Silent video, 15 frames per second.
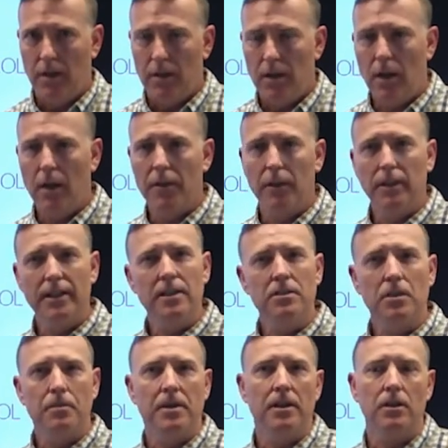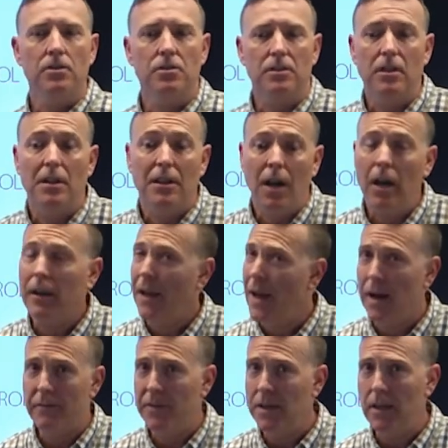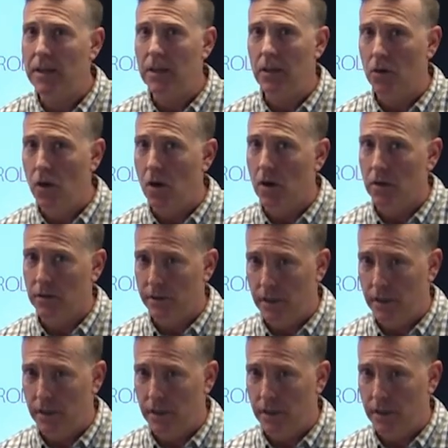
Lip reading: the lens appears to not have any at all.